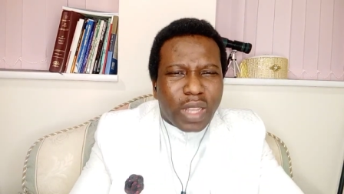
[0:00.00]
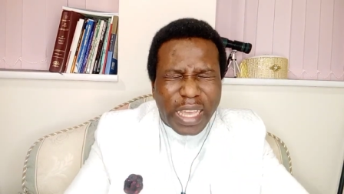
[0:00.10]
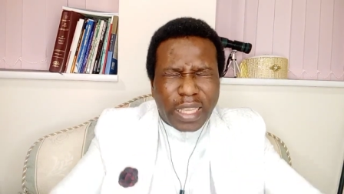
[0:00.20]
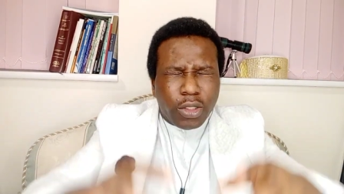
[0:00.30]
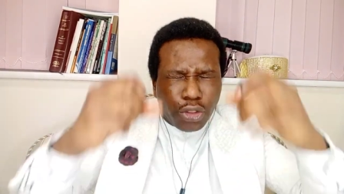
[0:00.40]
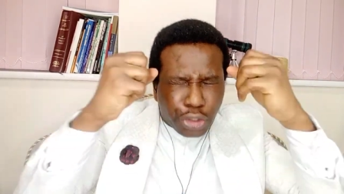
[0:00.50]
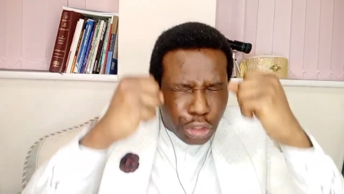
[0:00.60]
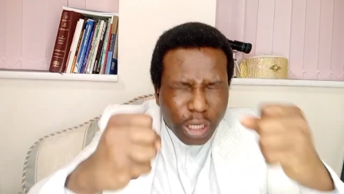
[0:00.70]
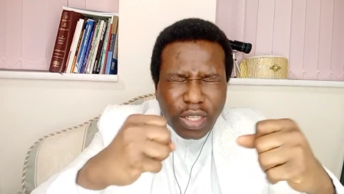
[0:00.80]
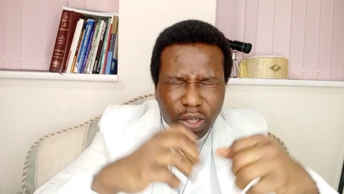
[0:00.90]
In
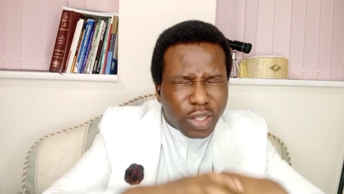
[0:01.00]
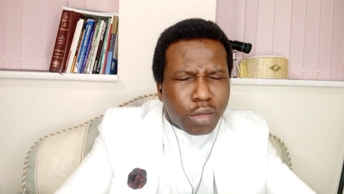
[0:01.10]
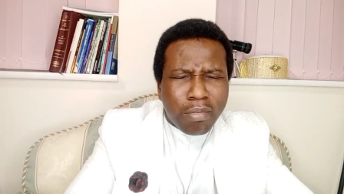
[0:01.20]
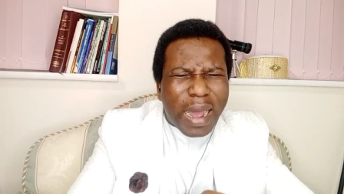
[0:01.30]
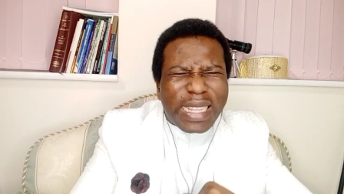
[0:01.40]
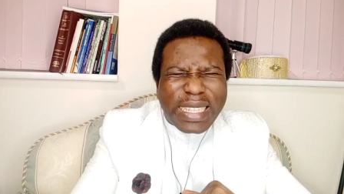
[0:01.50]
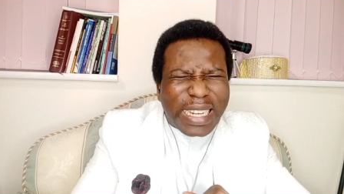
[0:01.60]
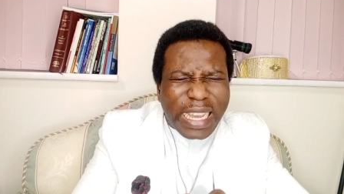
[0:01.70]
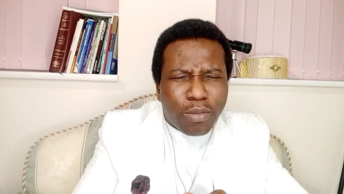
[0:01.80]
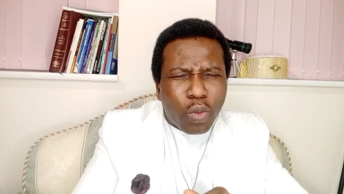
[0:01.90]
Jesus' mighty
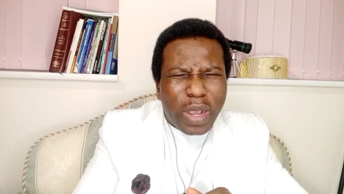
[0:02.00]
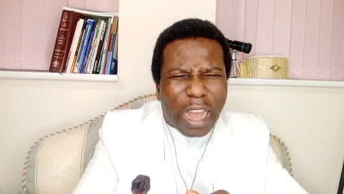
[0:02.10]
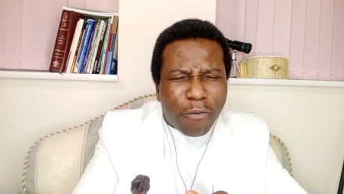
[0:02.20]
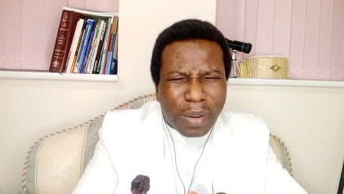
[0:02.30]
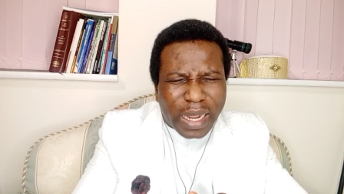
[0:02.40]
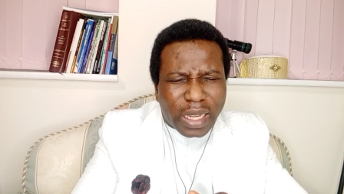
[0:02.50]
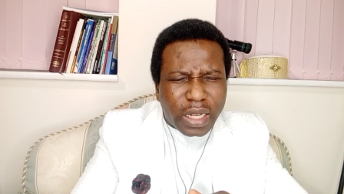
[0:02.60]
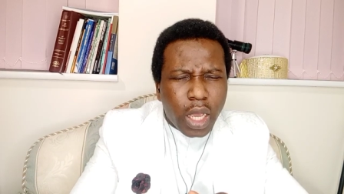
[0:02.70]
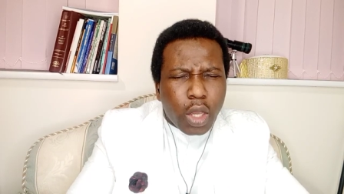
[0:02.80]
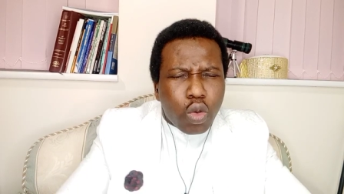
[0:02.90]
name, we are prayed.
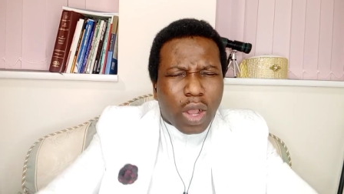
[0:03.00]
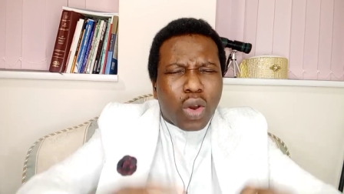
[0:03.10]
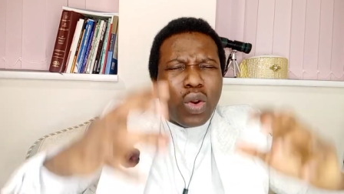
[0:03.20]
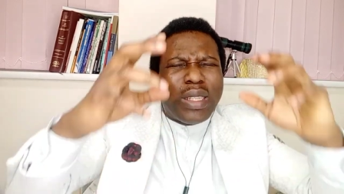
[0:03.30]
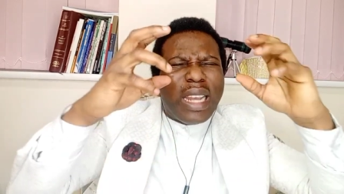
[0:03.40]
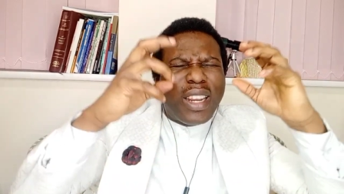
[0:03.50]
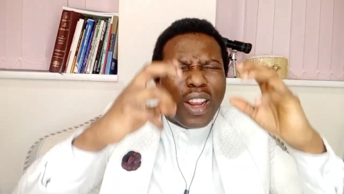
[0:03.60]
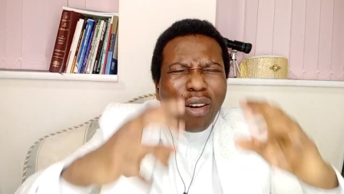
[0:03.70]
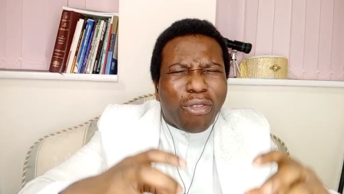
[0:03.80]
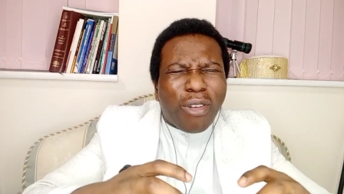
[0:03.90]
You are going to tell the
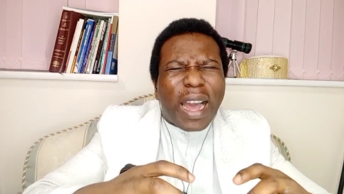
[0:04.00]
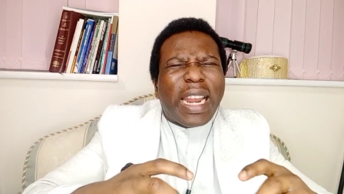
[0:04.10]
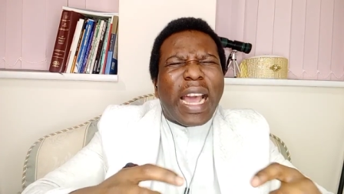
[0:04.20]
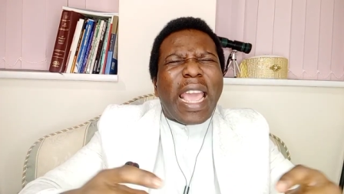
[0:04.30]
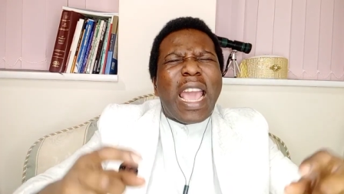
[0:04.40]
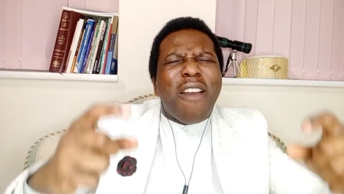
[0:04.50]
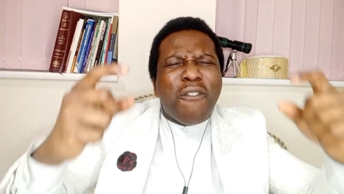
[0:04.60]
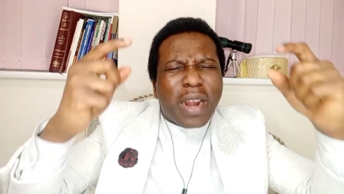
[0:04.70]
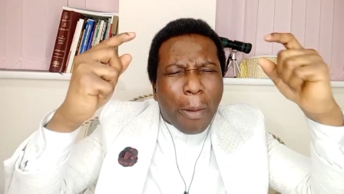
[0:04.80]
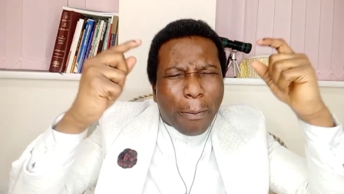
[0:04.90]
Lord, Father,
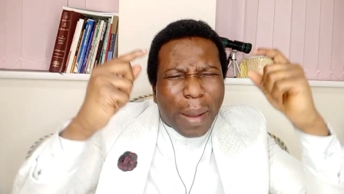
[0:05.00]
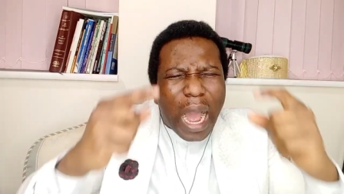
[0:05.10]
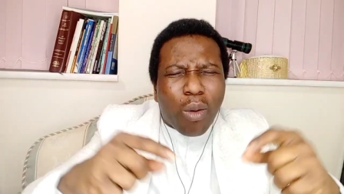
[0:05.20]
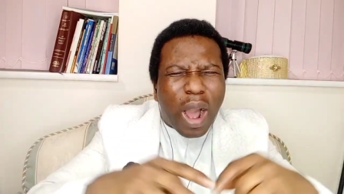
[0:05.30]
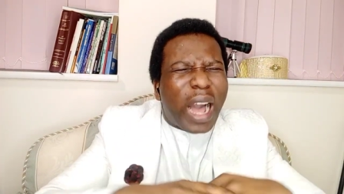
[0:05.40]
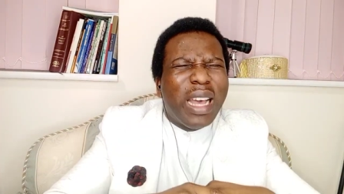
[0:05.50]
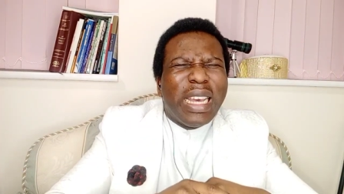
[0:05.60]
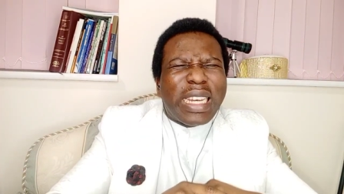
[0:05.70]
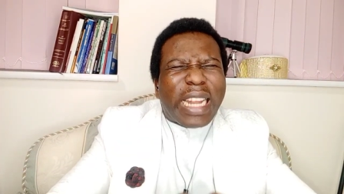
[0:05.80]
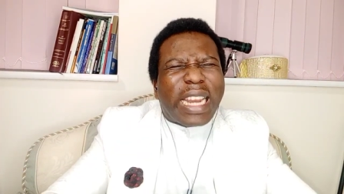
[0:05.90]
every power
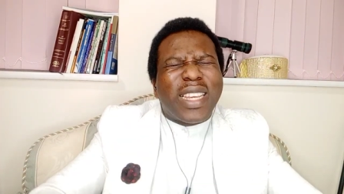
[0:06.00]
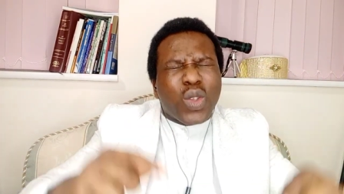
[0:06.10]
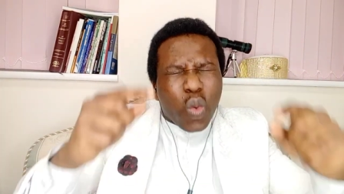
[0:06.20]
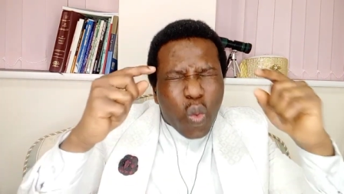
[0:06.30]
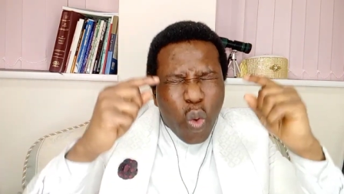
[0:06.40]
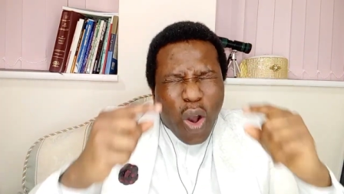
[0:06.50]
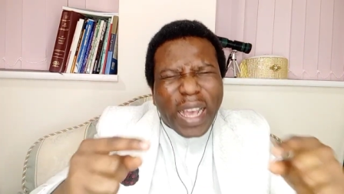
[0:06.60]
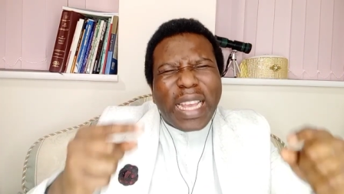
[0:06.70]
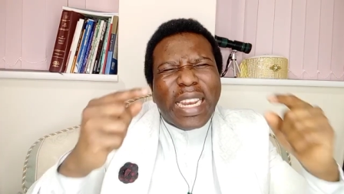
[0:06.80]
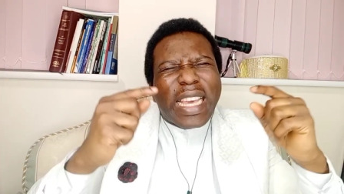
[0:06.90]
that is
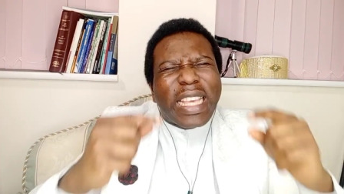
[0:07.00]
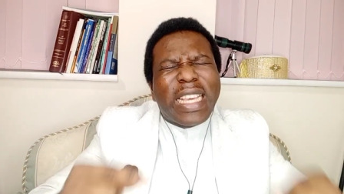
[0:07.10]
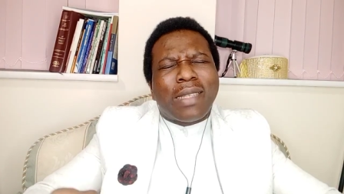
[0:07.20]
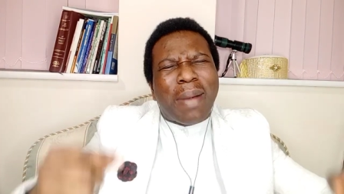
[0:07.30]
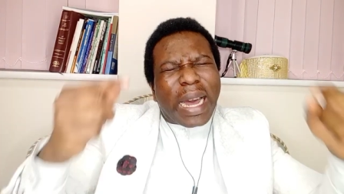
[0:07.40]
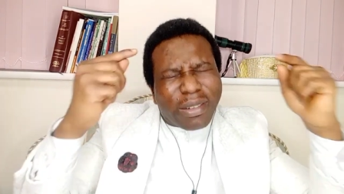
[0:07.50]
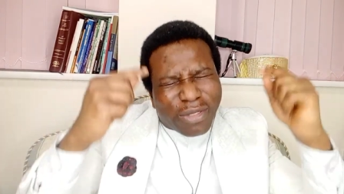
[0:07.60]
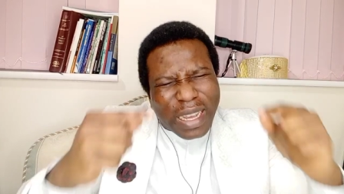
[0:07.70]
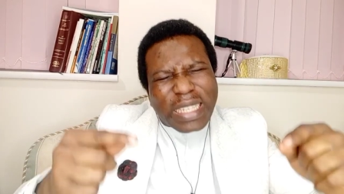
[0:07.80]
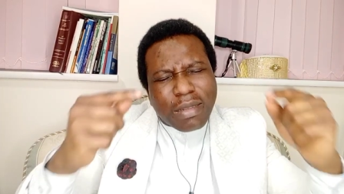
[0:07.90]
working against my
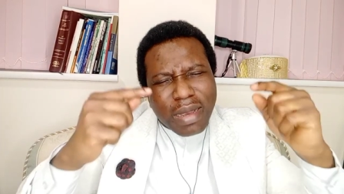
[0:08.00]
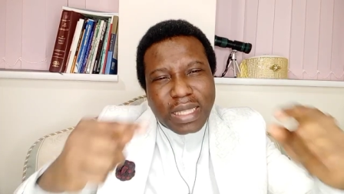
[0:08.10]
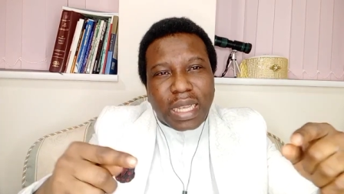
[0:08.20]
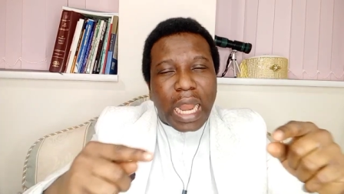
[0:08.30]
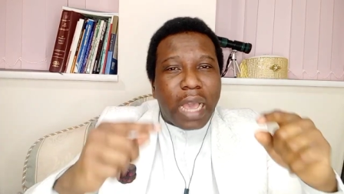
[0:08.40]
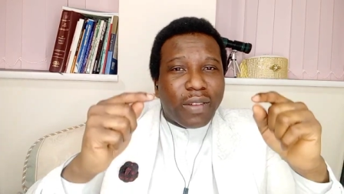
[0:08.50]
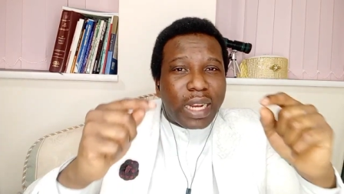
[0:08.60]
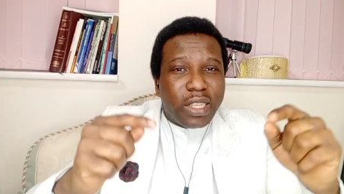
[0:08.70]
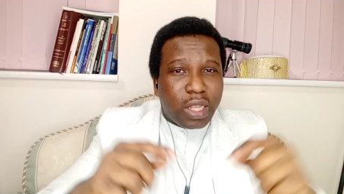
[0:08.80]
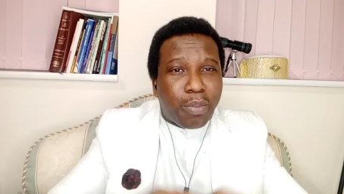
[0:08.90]
advancement in life,
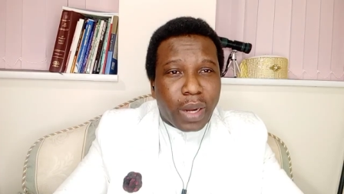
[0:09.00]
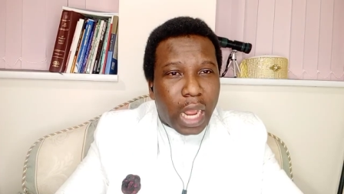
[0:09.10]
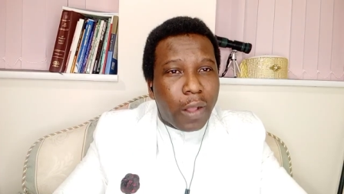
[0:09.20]
that is the prayer.